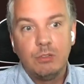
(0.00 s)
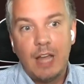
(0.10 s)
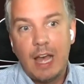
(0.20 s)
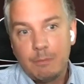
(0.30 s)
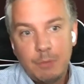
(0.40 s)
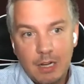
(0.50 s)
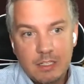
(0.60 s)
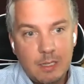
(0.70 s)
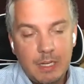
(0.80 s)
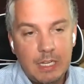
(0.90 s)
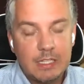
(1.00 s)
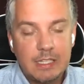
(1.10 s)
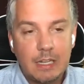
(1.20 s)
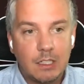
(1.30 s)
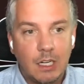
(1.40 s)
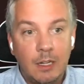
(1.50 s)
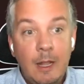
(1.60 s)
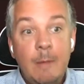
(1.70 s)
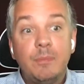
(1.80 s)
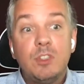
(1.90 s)
you lack proximity, et cetera,
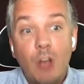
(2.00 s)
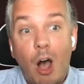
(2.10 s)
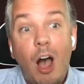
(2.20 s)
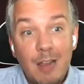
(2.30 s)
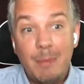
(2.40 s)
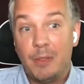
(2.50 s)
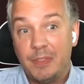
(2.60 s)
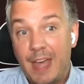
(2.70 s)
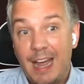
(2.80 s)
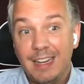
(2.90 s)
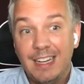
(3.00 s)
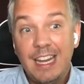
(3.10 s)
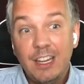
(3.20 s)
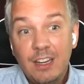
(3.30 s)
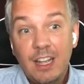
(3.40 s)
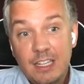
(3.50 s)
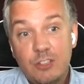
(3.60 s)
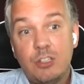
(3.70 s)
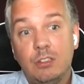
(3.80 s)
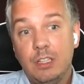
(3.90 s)
talk about that in
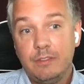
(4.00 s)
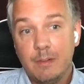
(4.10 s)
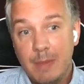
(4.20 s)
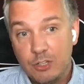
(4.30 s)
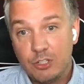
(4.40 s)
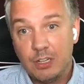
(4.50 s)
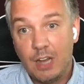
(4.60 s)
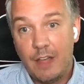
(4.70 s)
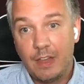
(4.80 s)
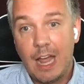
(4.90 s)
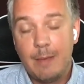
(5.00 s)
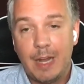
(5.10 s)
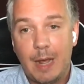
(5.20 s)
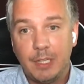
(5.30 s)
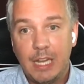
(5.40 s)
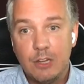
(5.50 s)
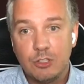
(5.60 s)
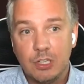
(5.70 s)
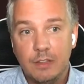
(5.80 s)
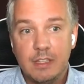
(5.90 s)
additional information on the comment
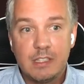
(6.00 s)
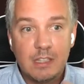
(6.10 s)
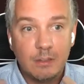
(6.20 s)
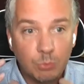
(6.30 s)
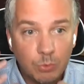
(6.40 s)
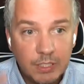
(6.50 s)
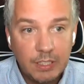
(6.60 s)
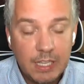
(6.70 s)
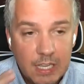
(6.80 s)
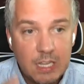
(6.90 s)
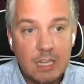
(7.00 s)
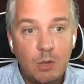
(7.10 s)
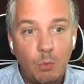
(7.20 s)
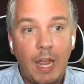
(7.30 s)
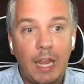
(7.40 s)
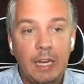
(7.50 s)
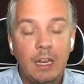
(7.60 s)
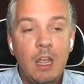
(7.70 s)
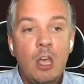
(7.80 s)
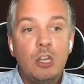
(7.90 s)
application. This is a really key
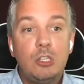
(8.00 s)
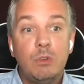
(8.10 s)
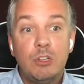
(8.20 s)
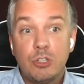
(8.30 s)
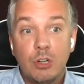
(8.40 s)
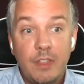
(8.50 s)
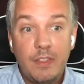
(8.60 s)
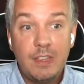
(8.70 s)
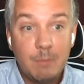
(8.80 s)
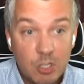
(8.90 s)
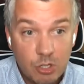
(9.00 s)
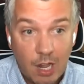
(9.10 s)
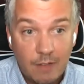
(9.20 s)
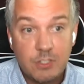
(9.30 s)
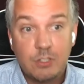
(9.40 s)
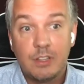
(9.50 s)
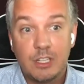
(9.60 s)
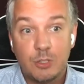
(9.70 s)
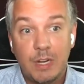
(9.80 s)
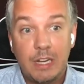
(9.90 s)
way to ensure that the admission officer
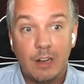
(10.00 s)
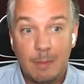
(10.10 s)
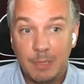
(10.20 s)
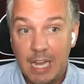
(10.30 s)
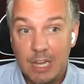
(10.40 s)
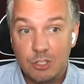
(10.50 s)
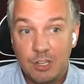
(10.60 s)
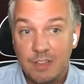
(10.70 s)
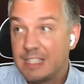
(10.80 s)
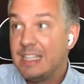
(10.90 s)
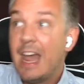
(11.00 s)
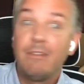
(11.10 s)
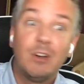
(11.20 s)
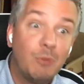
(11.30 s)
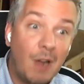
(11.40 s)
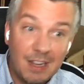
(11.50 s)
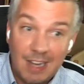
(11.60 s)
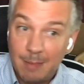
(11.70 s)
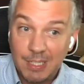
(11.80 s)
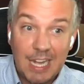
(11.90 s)
that's reading your application, that's never read an
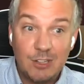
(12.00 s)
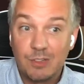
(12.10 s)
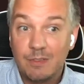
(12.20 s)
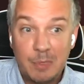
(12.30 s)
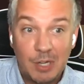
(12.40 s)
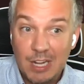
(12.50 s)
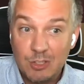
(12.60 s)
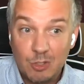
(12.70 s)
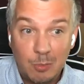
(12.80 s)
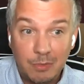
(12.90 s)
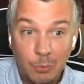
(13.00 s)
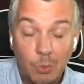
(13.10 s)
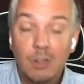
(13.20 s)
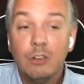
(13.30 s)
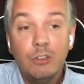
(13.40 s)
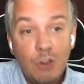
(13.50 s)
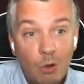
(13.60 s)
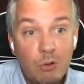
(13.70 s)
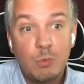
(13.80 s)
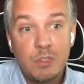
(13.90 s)
application from your high school before,
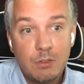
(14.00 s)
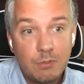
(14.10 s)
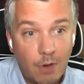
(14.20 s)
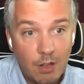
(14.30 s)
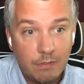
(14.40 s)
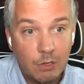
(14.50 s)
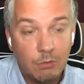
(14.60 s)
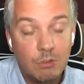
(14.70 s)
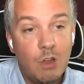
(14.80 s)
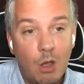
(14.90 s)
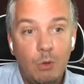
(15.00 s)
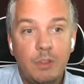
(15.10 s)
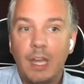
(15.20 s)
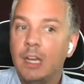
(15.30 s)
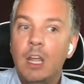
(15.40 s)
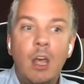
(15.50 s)
knows what's in front of you. Know that